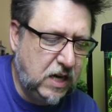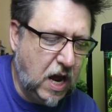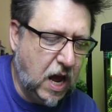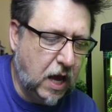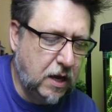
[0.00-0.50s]

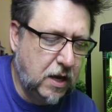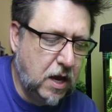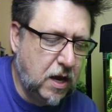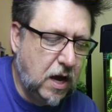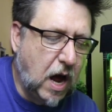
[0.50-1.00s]
Yeah.
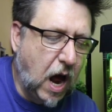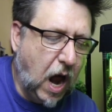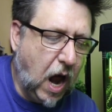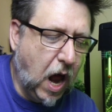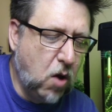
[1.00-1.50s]

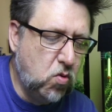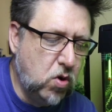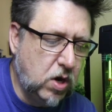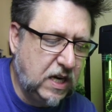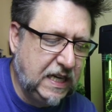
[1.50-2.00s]

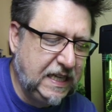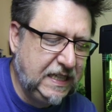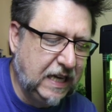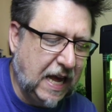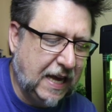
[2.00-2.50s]

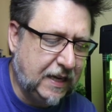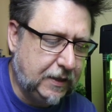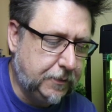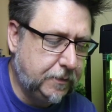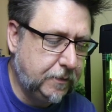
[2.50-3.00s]
Alregina.
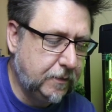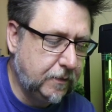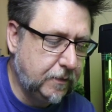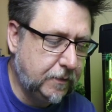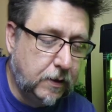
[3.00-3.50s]

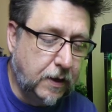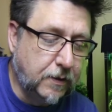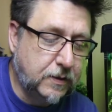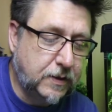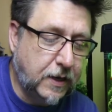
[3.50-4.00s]

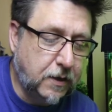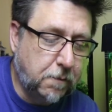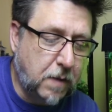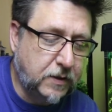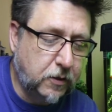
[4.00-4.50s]
The state of
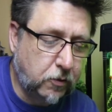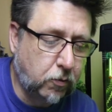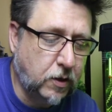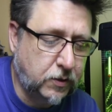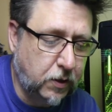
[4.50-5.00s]
Mato
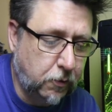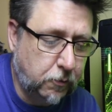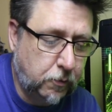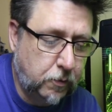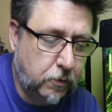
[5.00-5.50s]
Grosso.
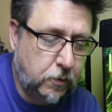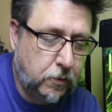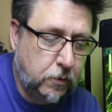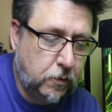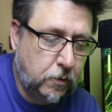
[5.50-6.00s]

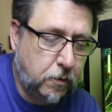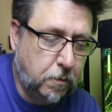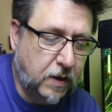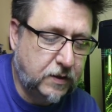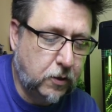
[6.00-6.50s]

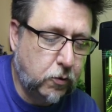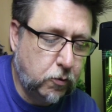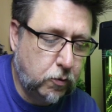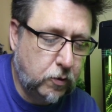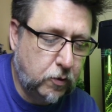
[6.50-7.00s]
Mato
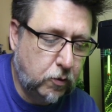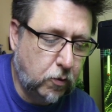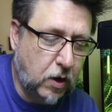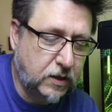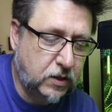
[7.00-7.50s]

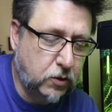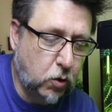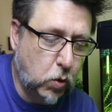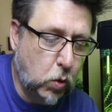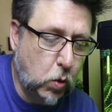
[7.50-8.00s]

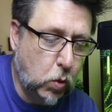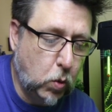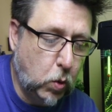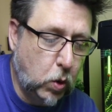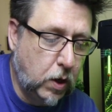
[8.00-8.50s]
Grosso.
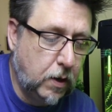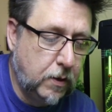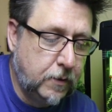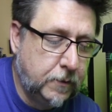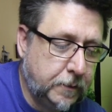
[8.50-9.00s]

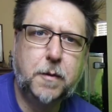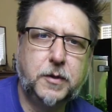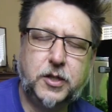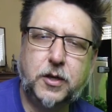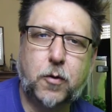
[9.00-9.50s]

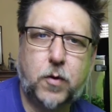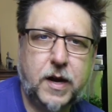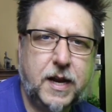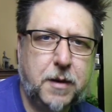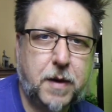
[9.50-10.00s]
But you don't
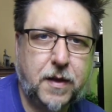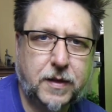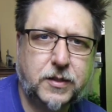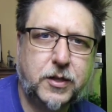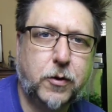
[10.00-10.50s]
want anybody
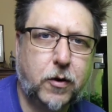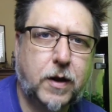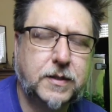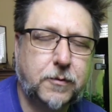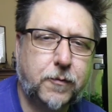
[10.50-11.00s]
that's too
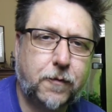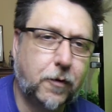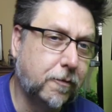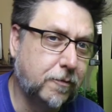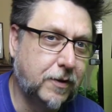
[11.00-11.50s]
aggressive for.